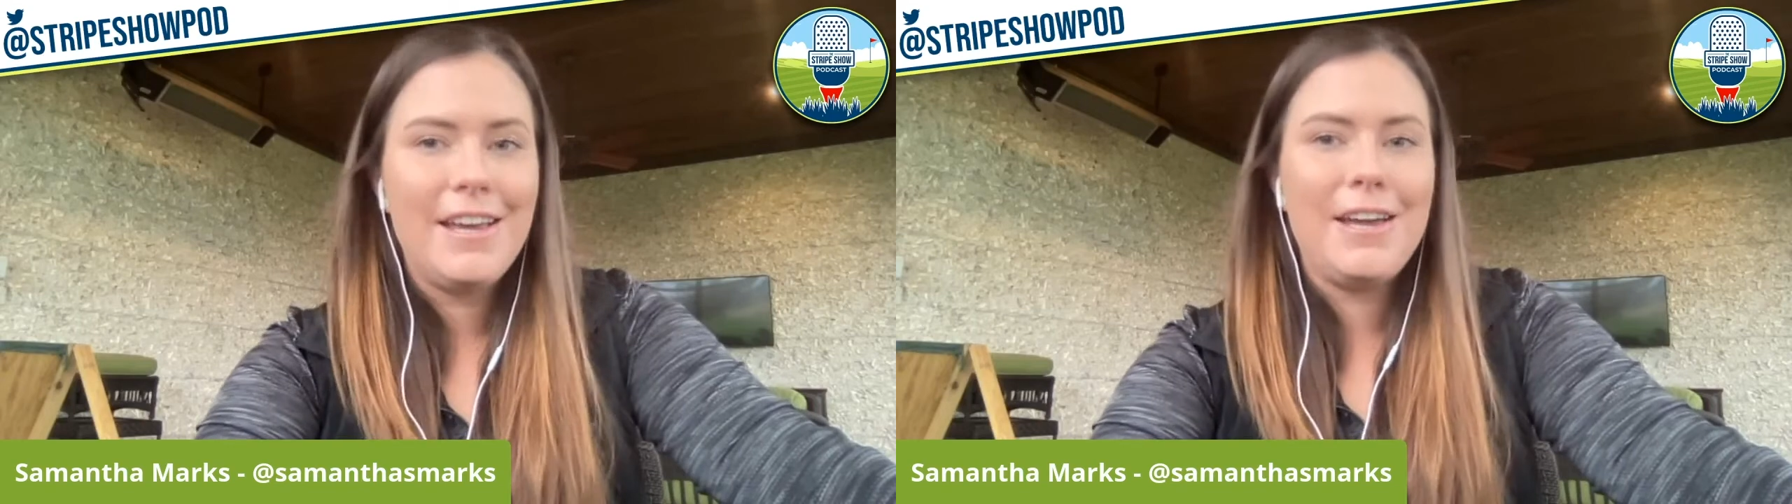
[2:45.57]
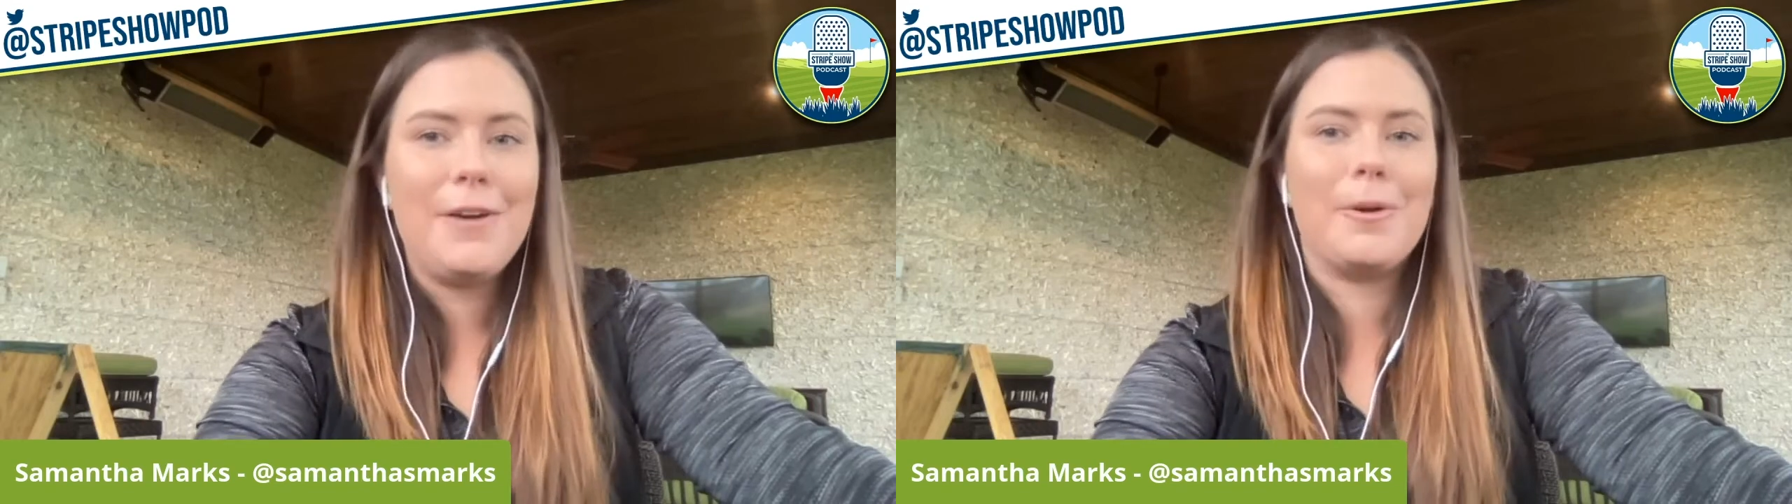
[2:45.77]

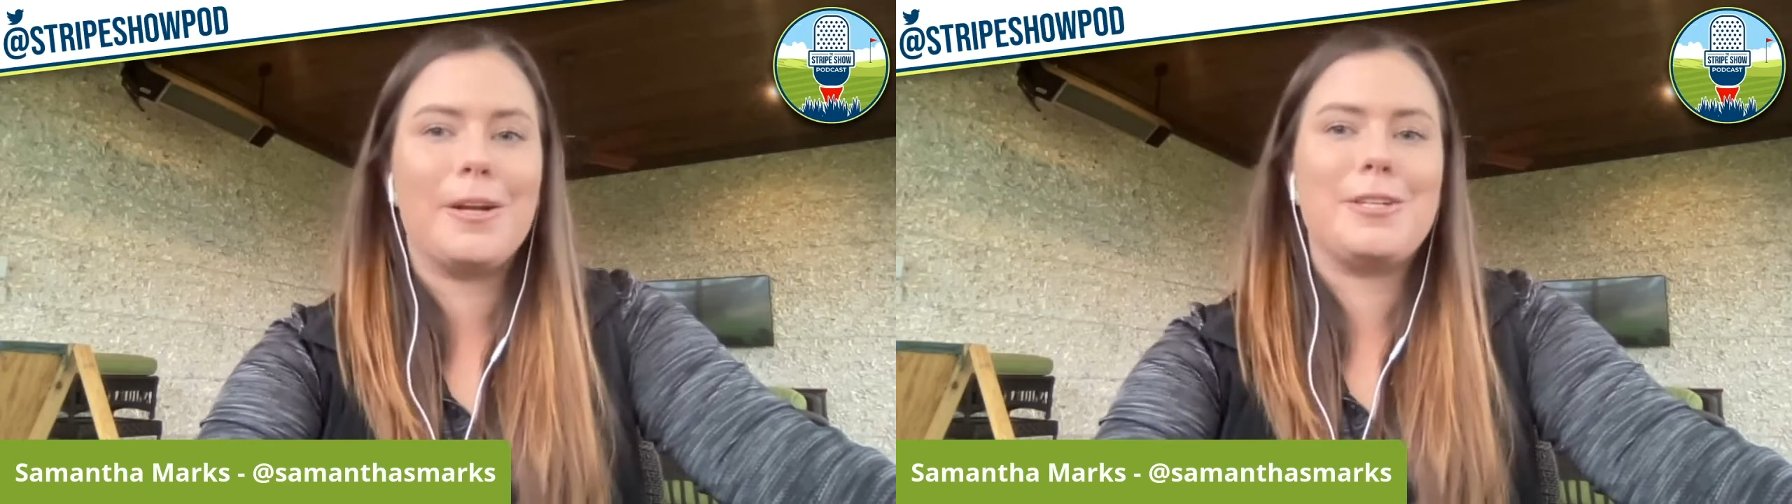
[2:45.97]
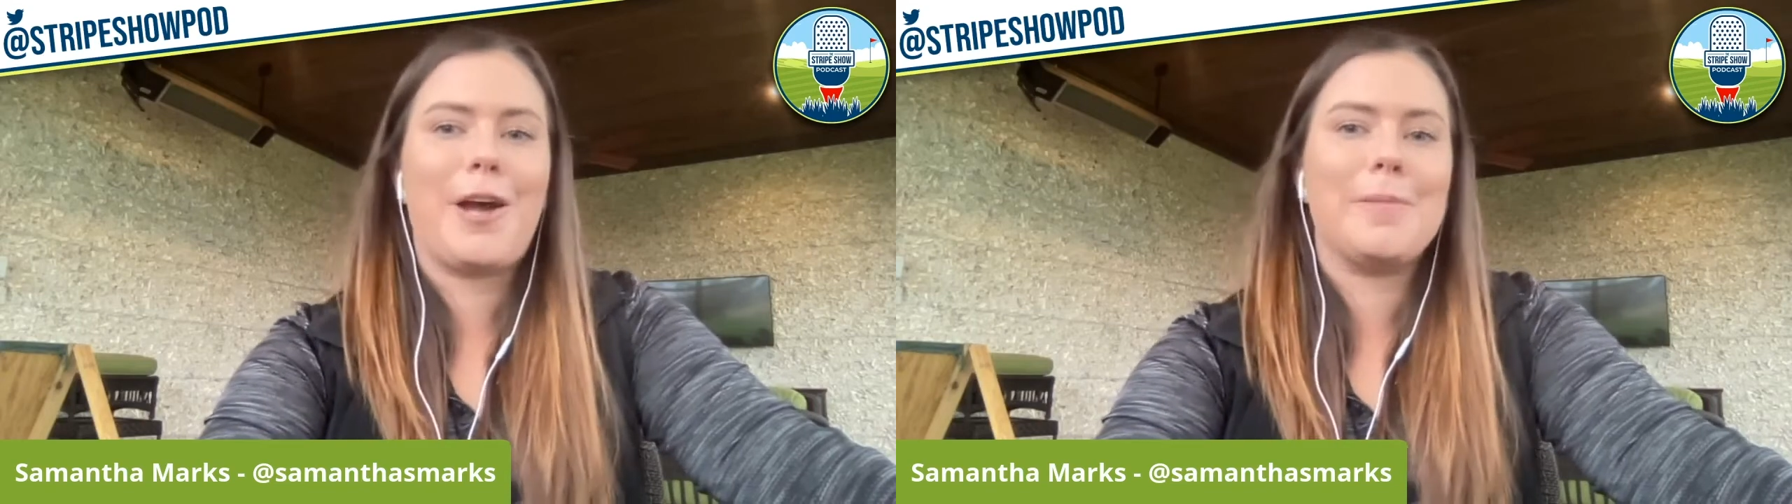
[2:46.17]
We're going
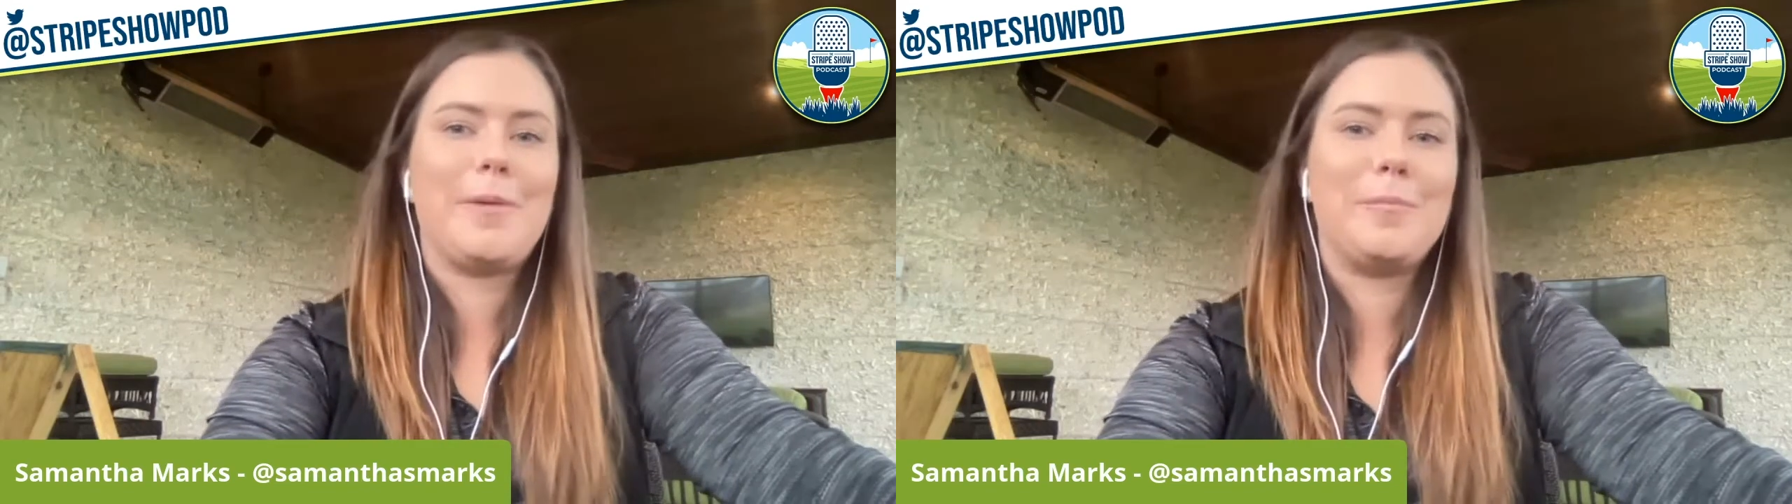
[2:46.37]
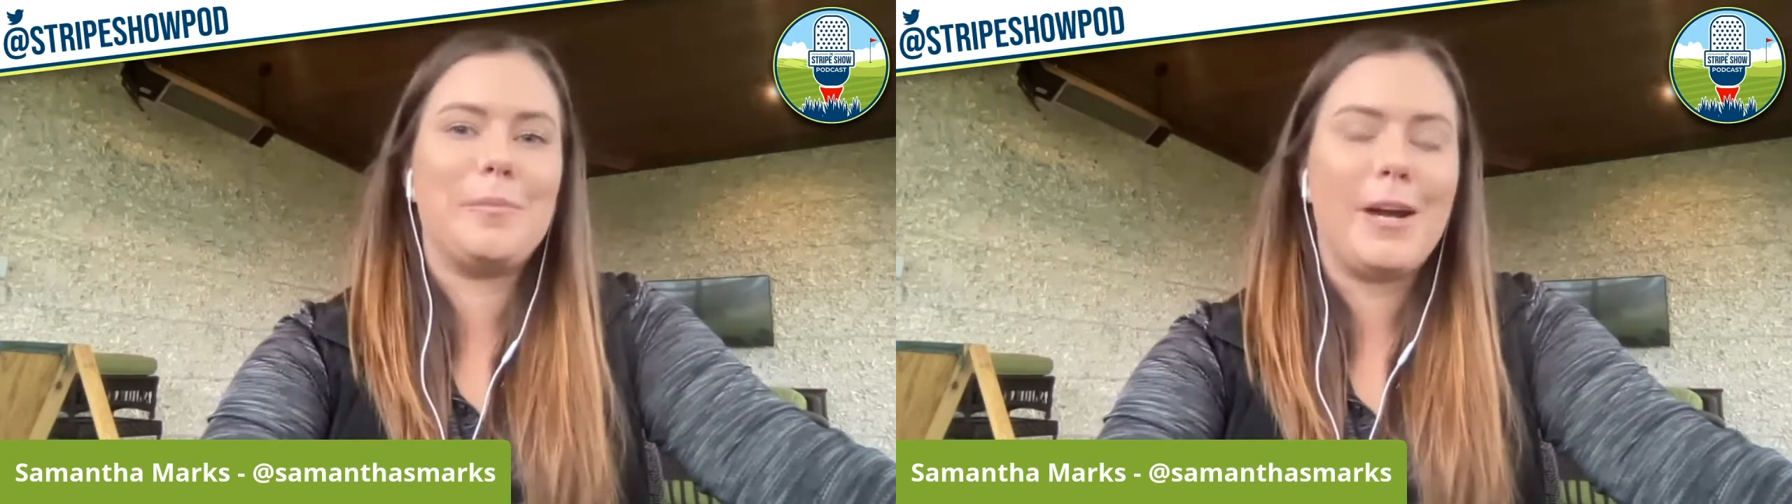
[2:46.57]
to talk
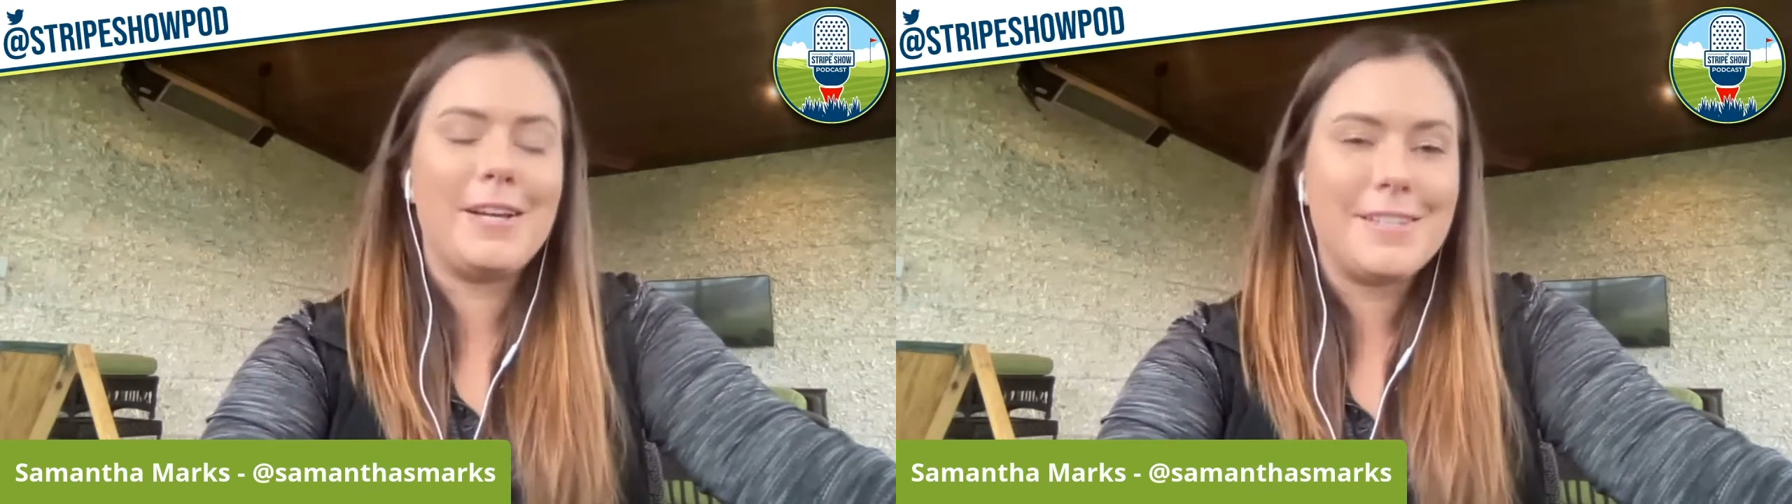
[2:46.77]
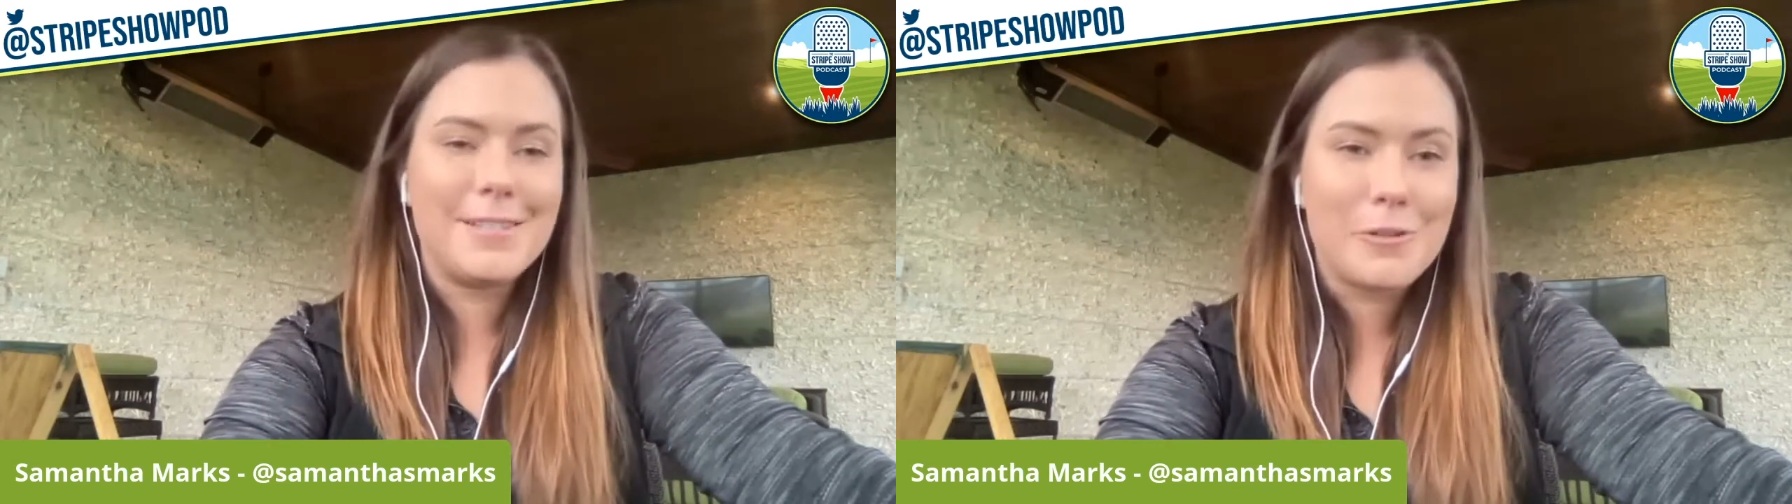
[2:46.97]
about Bryson's